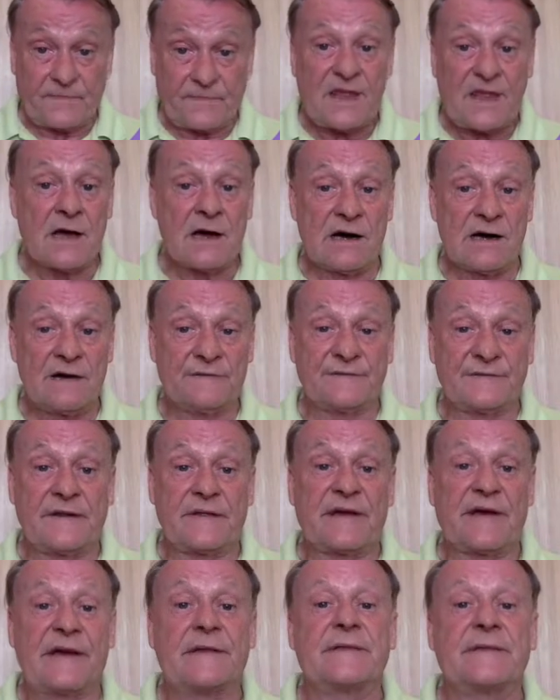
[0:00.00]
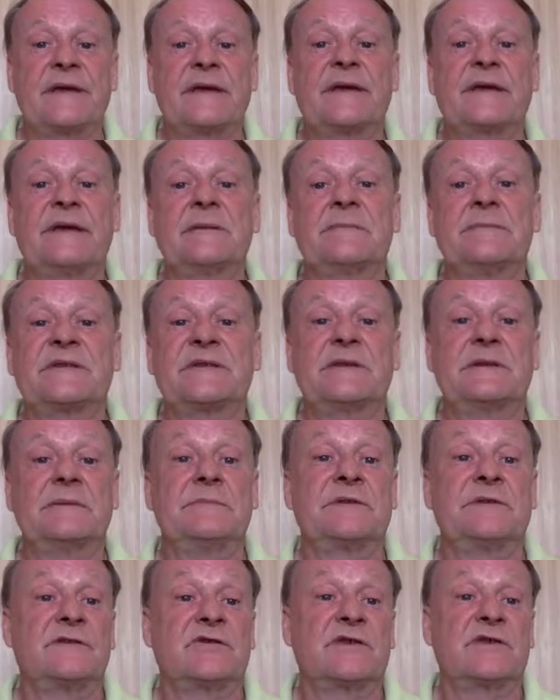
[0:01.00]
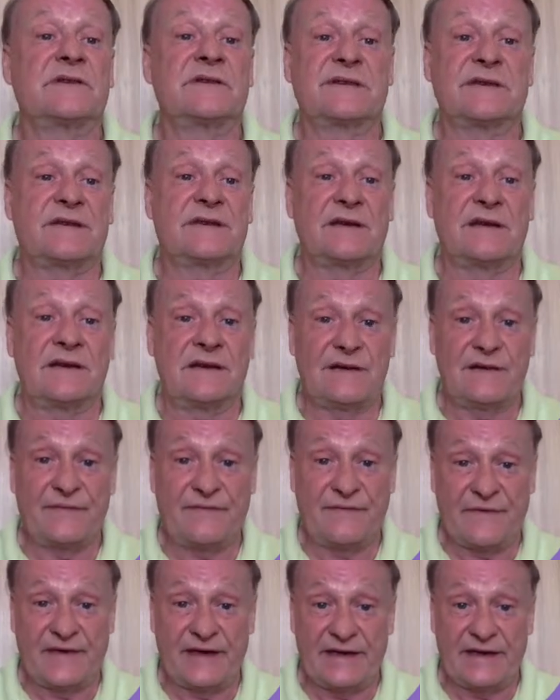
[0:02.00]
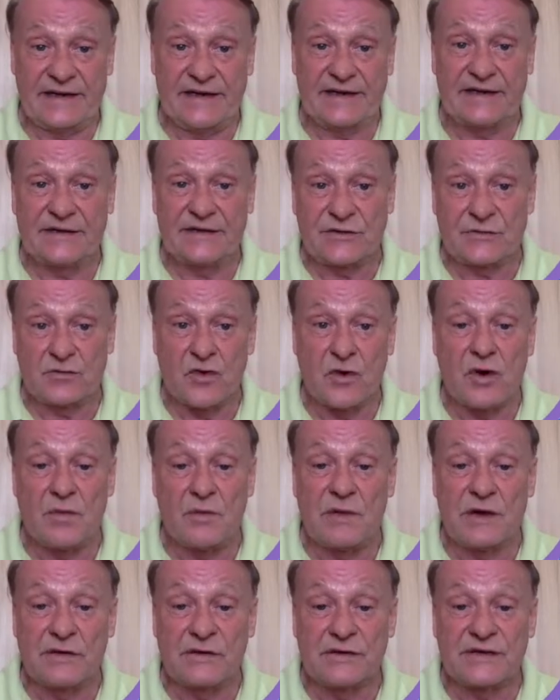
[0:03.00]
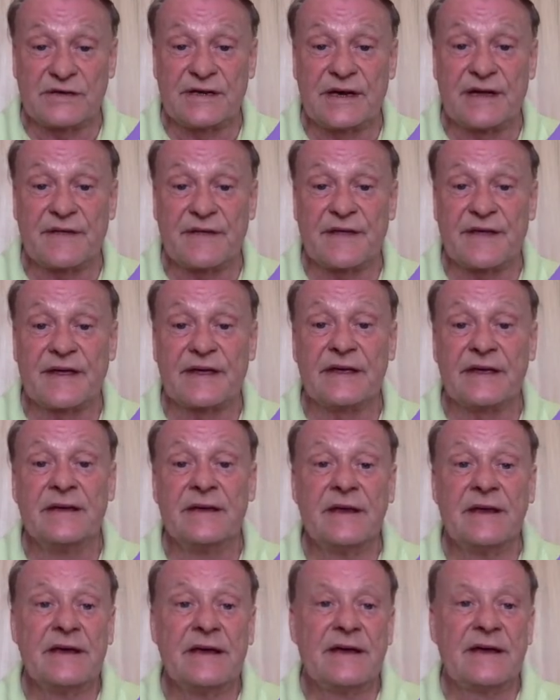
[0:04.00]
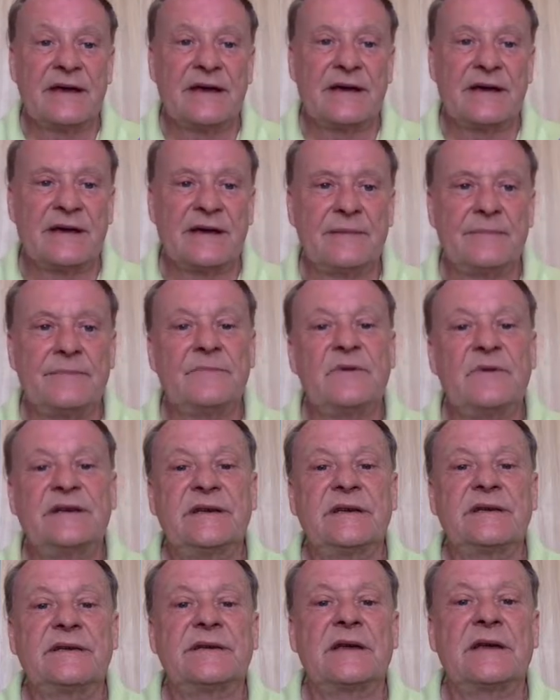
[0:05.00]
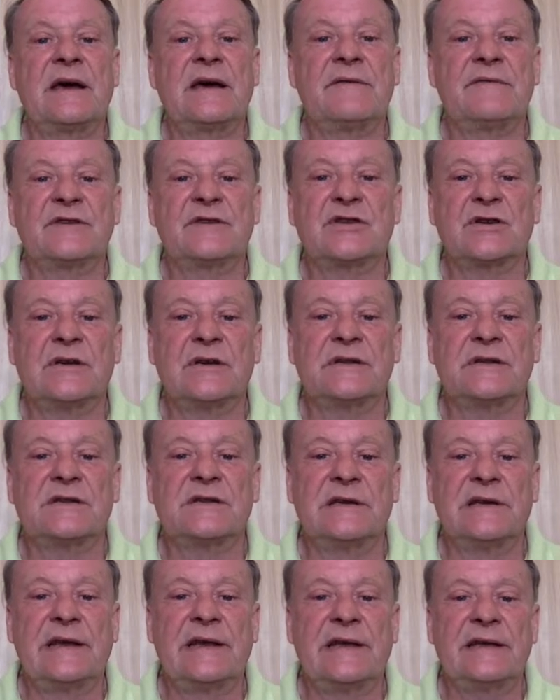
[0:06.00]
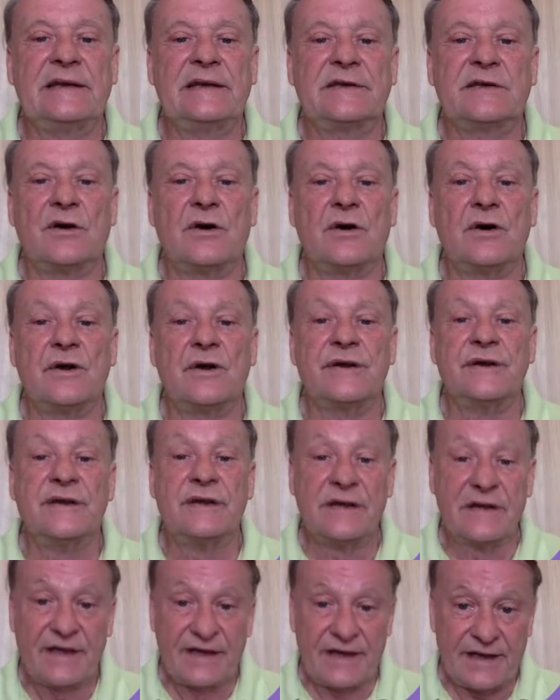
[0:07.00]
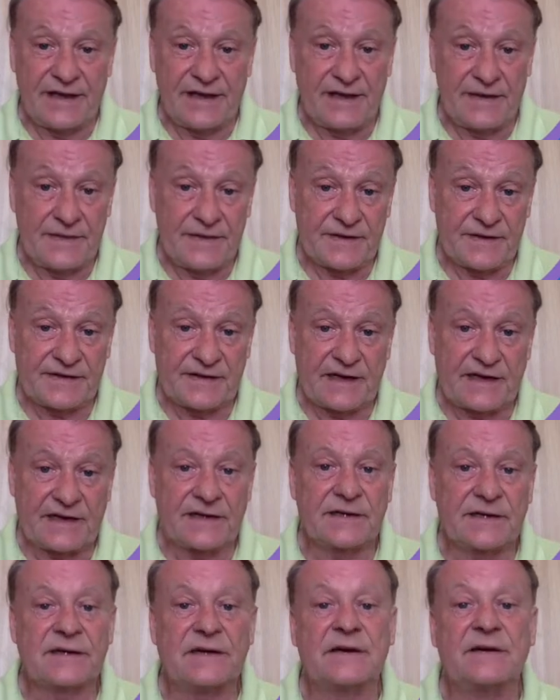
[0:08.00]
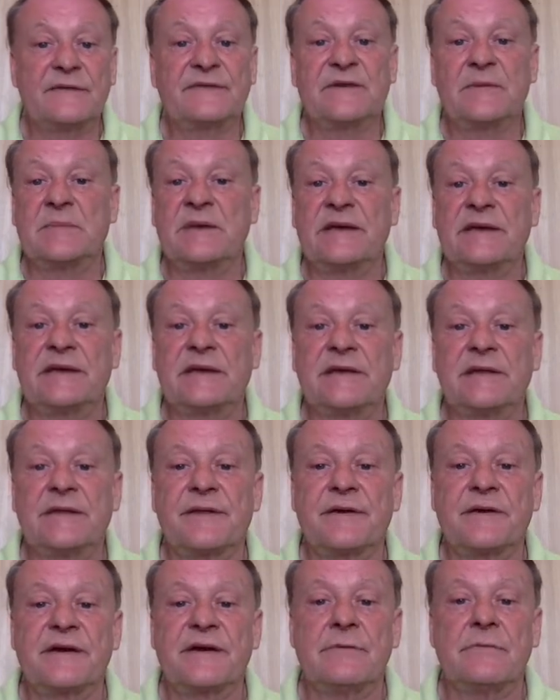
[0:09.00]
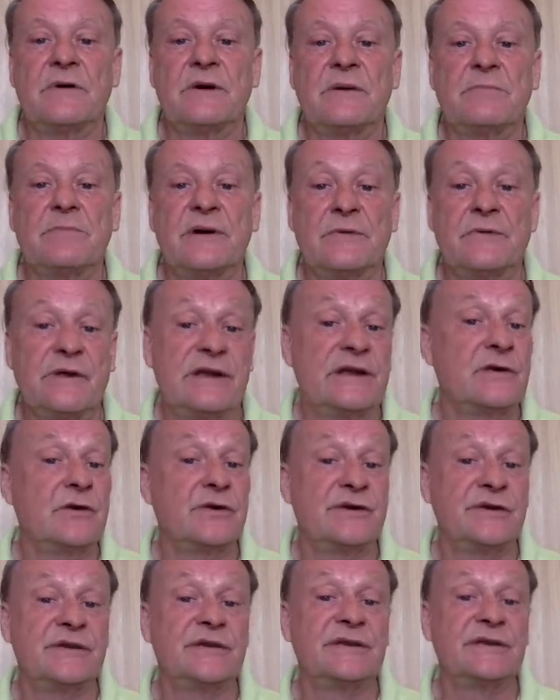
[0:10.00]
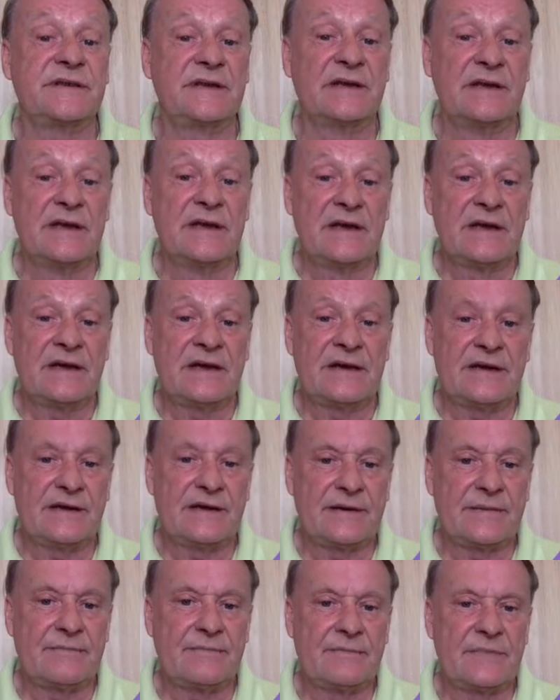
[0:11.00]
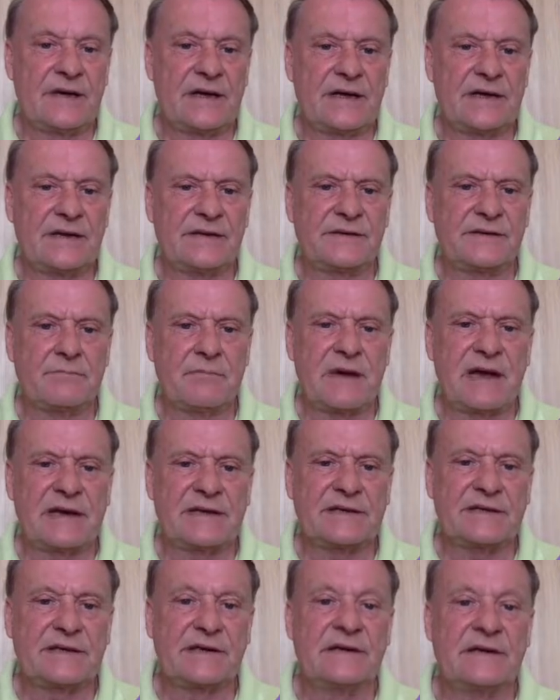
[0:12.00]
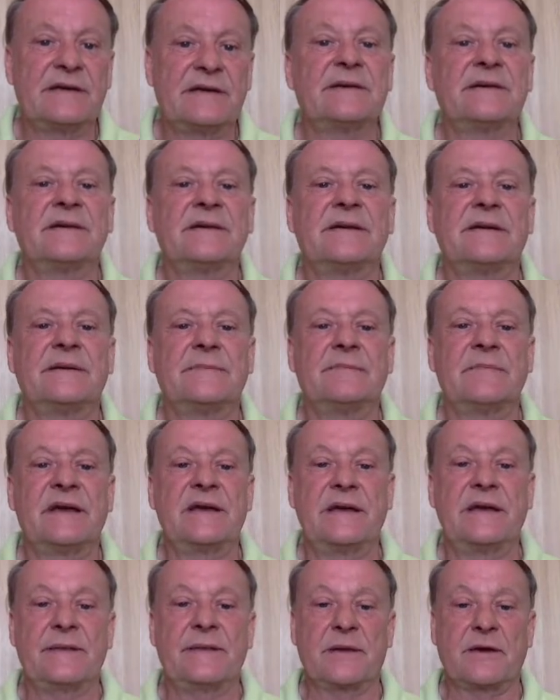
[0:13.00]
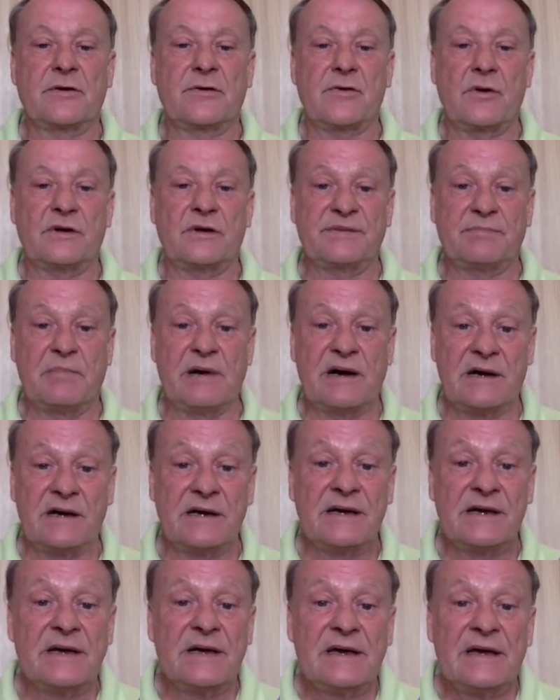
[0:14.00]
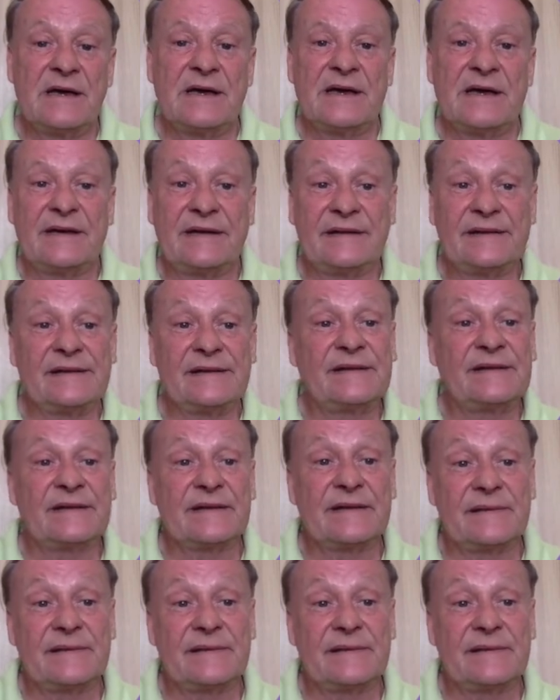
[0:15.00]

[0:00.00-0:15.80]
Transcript: after that, the game seemed to just fade into almost nothing. We did have a chance late on in the second half to make it 3-1, but we couldn't, as Mata hit the crossbar, and